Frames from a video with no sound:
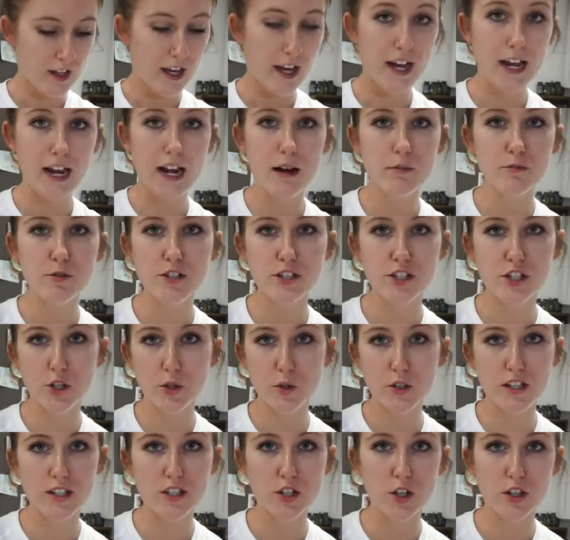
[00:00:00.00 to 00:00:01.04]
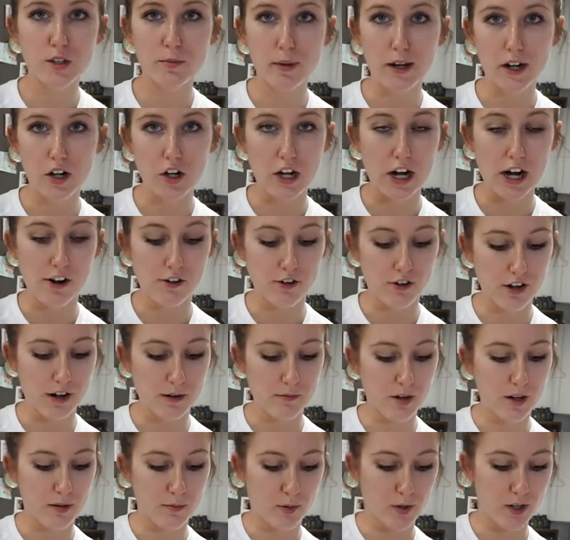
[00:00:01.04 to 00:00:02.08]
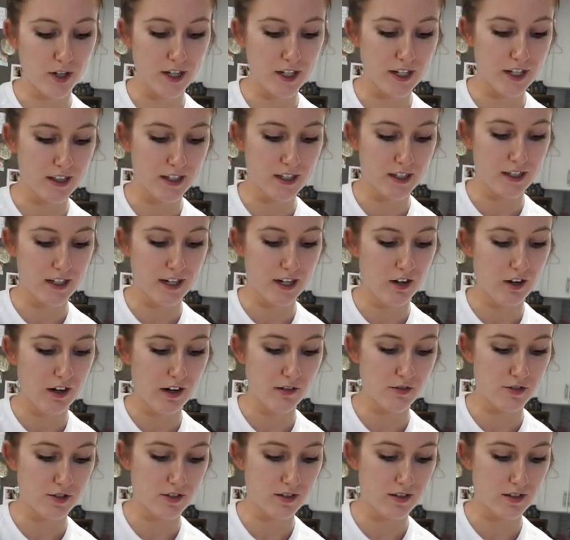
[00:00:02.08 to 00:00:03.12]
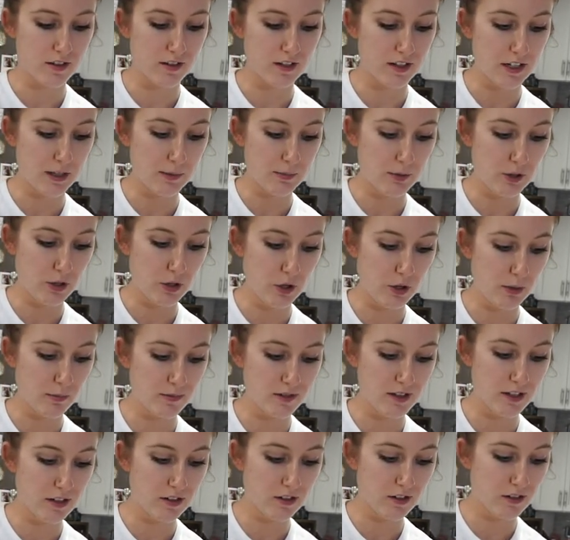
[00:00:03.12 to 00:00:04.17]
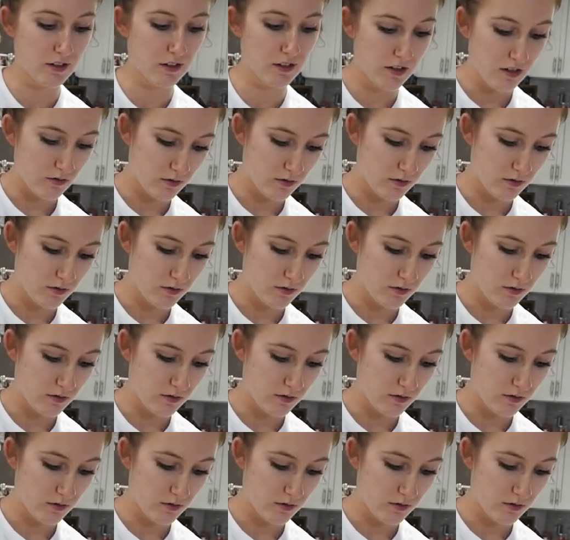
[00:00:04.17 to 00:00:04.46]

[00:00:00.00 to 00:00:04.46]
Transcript: and I'm just doing this on the bare counter. I'm not putting anything down. I'll just clean up the crumbs later.